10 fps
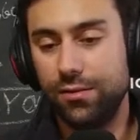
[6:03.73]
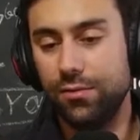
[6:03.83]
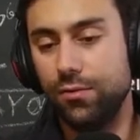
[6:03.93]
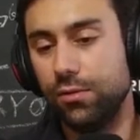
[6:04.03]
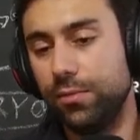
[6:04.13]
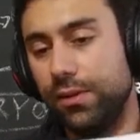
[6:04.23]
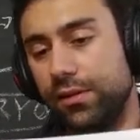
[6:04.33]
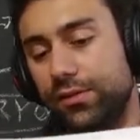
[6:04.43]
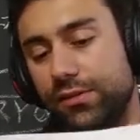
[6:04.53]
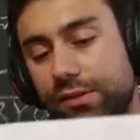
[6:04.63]
you will be
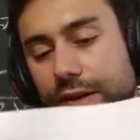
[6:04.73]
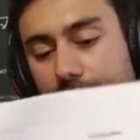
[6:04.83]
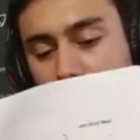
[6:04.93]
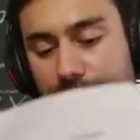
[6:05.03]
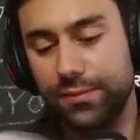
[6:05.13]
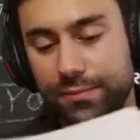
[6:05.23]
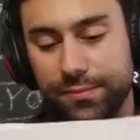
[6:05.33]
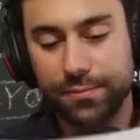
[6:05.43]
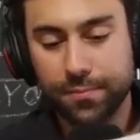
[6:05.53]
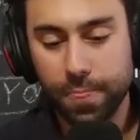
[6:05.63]
astounded.
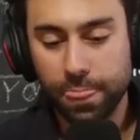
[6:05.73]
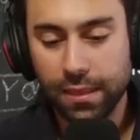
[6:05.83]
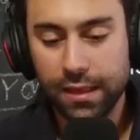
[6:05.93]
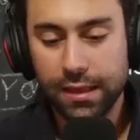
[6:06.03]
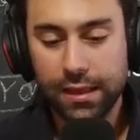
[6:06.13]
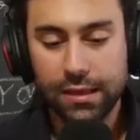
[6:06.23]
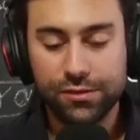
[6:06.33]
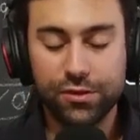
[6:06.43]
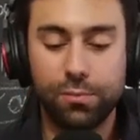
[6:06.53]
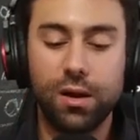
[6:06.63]

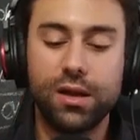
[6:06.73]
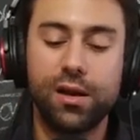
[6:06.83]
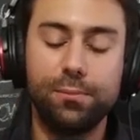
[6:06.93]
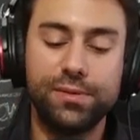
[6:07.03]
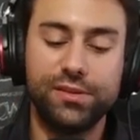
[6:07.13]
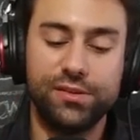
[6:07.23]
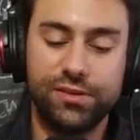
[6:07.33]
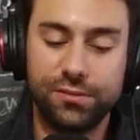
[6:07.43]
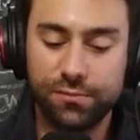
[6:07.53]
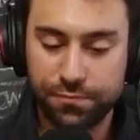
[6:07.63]
So body
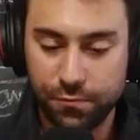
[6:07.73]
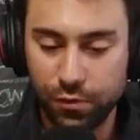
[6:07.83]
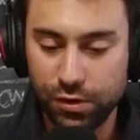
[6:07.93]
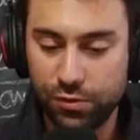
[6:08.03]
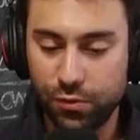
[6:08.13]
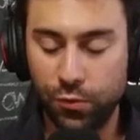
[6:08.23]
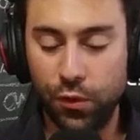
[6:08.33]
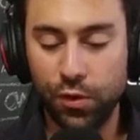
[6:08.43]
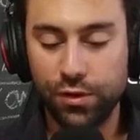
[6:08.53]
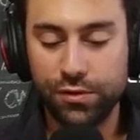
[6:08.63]
composition. What
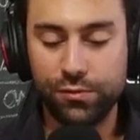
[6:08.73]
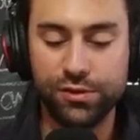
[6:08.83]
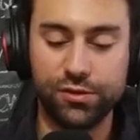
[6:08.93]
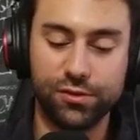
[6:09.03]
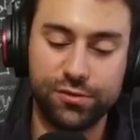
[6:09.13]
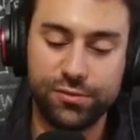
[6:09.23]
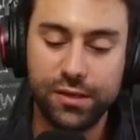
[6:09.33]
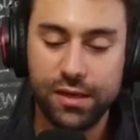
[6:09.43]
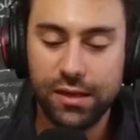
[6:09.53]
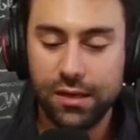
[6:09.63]
were the results?
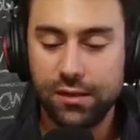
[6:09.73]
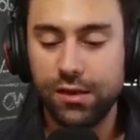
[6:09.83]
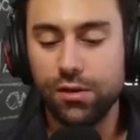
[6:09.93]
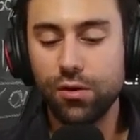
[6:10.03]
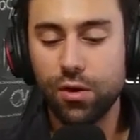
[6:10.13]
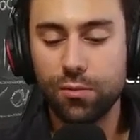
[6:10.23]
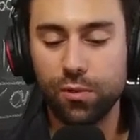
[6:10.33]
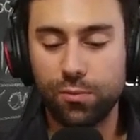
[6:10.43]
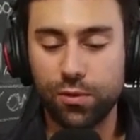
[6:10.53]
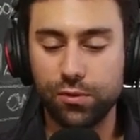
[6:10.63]
The normal
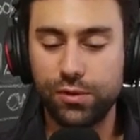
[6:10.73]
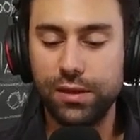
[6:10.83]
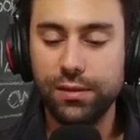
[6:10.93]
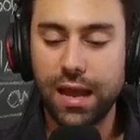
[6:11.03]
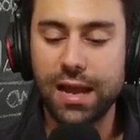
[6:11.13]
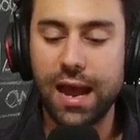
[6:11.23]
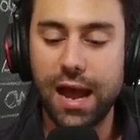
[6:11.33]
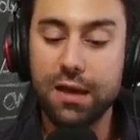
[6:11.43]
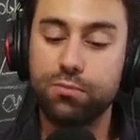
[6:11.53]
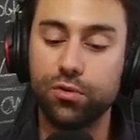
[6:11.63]
protein and
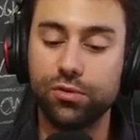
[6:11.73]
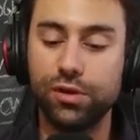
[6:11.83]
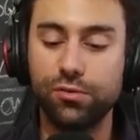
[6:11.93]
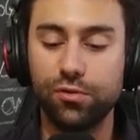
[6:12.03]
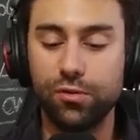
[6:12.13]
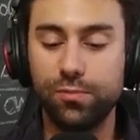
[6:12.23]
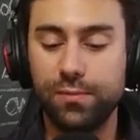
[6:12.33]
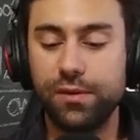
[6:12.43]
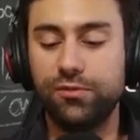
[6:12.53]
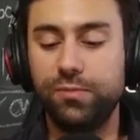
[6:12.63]
high protein group
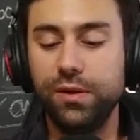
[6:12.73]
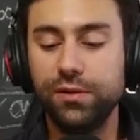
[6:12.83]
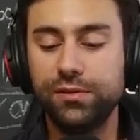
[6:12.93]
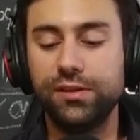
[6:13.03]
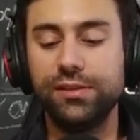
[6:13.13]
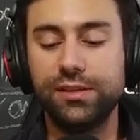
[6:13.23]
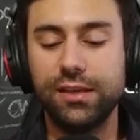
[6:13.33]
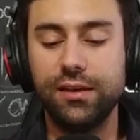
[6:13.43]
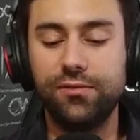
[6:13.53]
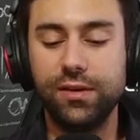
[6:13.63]
experienced a
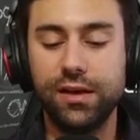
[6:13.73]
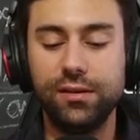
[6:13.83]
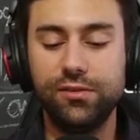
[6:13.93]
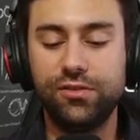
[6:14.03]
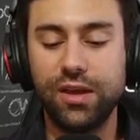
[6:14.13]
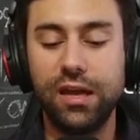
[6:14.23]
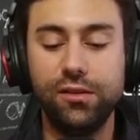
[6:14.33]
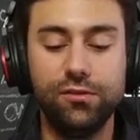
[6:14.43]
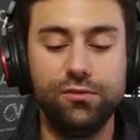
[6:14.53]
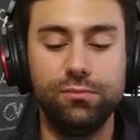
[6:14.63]
significant
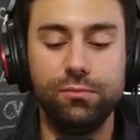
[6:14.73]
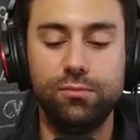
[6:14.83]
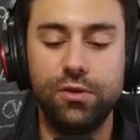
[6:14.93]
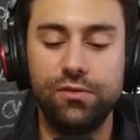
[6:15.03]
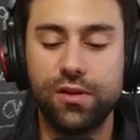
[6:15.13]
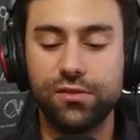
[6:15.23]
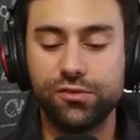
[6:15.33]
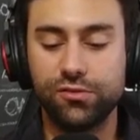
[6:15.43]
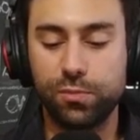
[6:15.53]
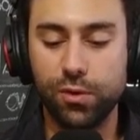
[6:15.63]
change pre
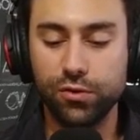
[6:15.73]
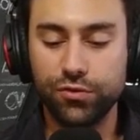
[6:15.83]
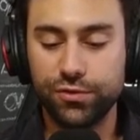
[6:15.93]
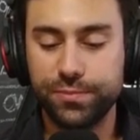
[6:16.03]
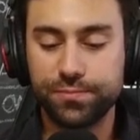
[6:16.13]
versus post